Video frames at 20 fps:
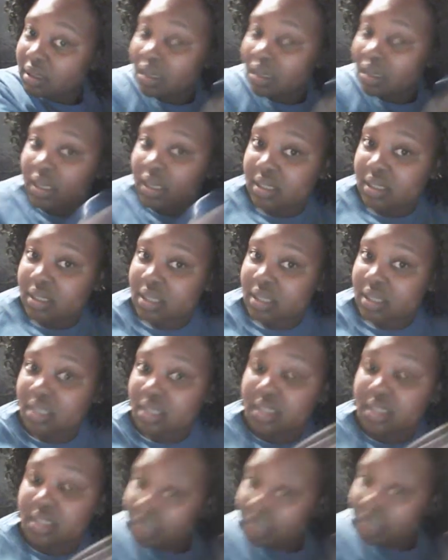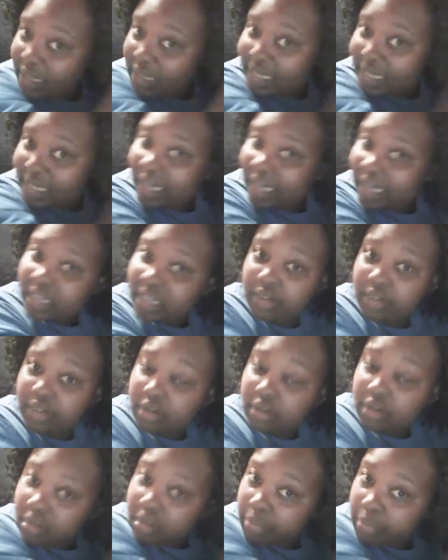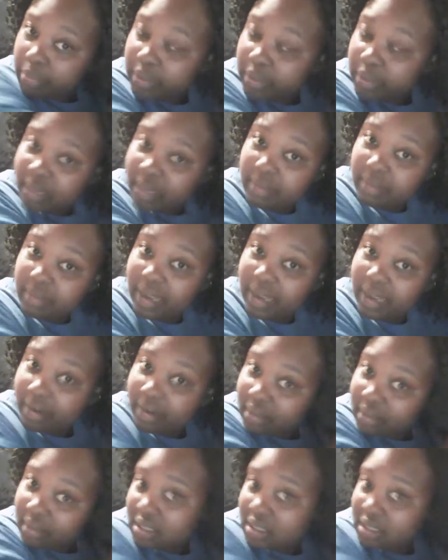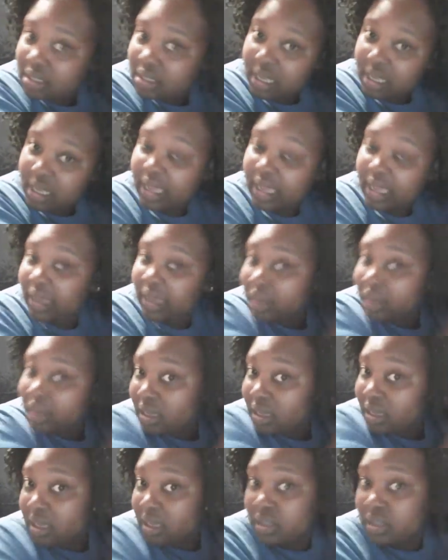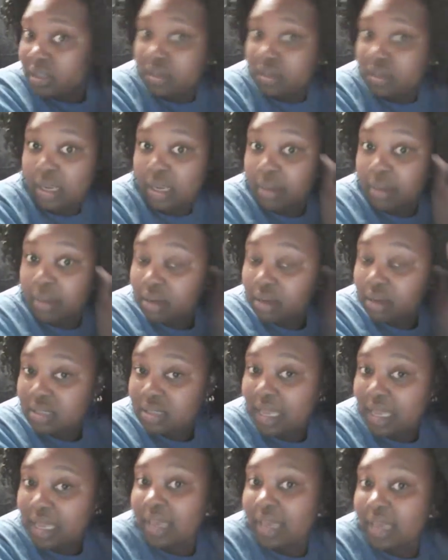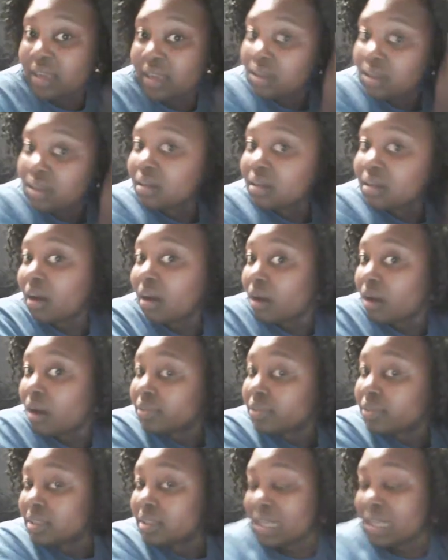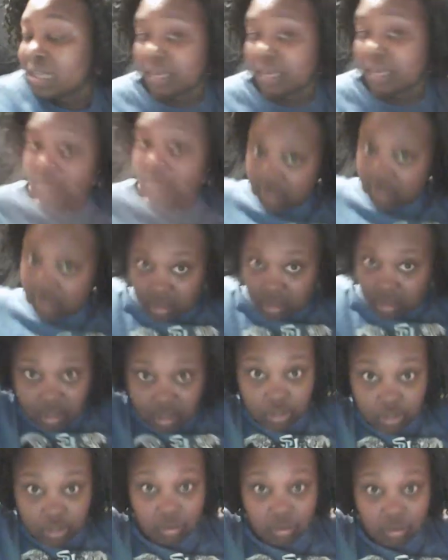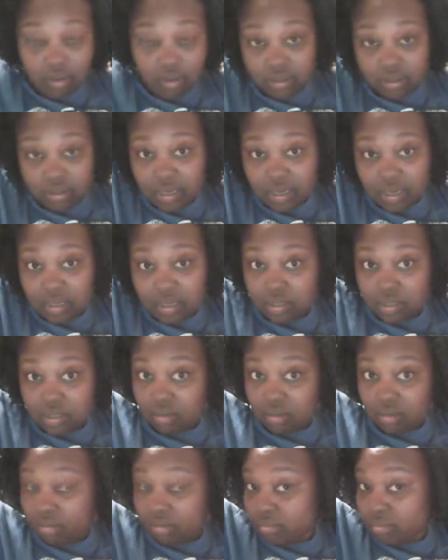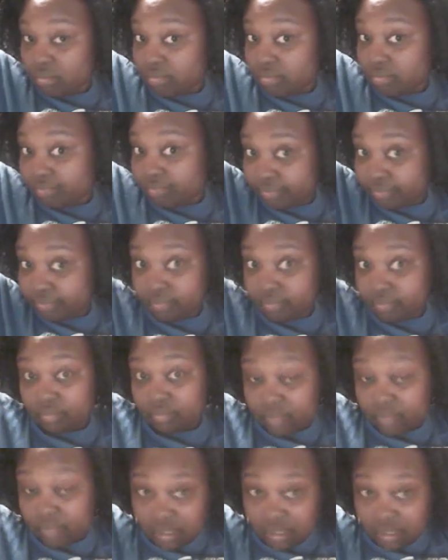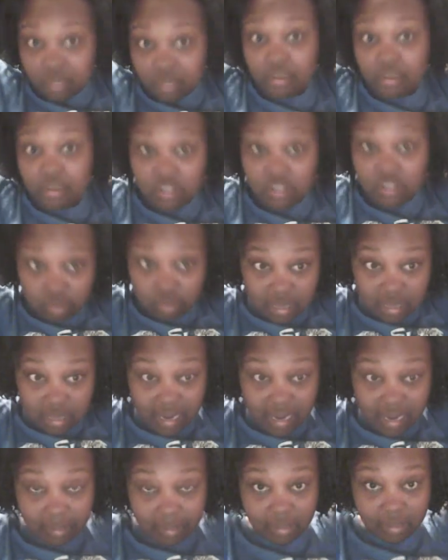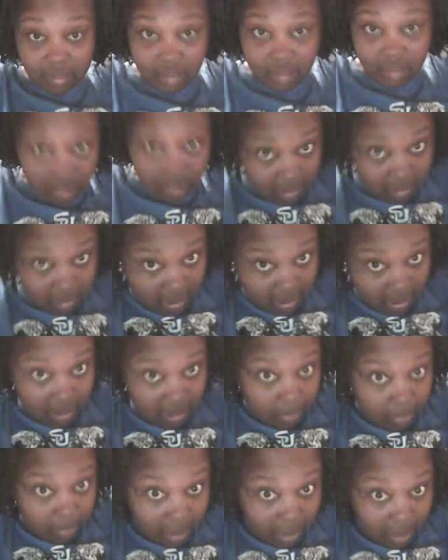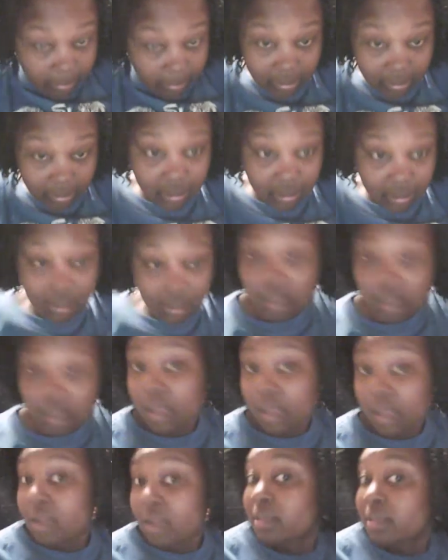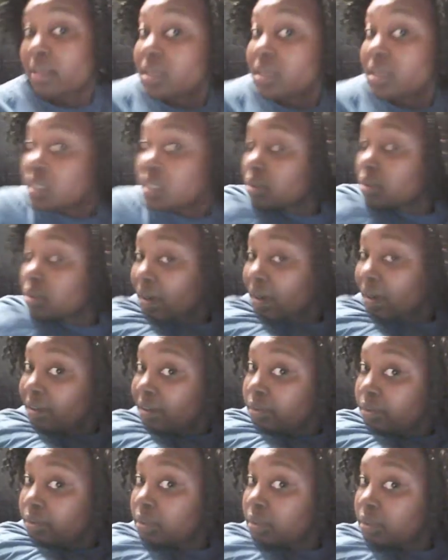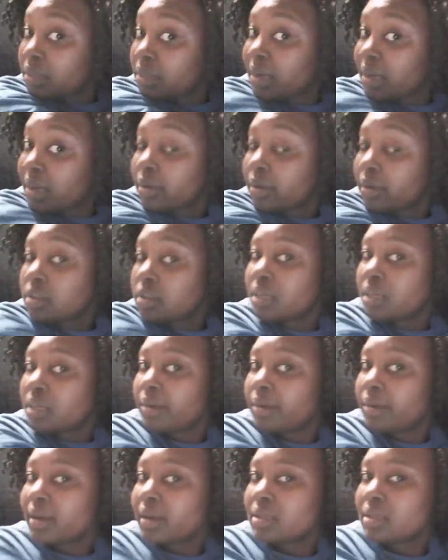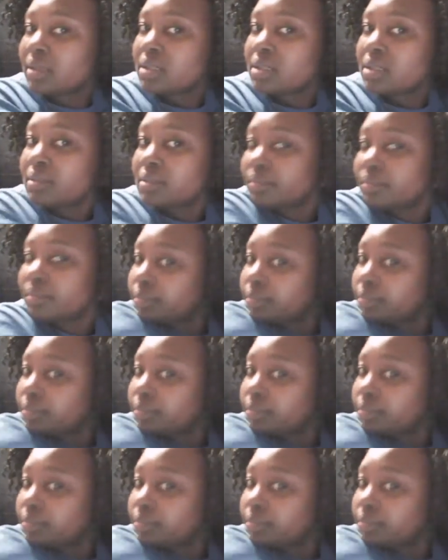And that's just in case I got any dirt or debris in my hair, because I am outside oftentimes throughout the day, so to make sure that I'm cleaning my hair properly, this is what I do with my crochet braids.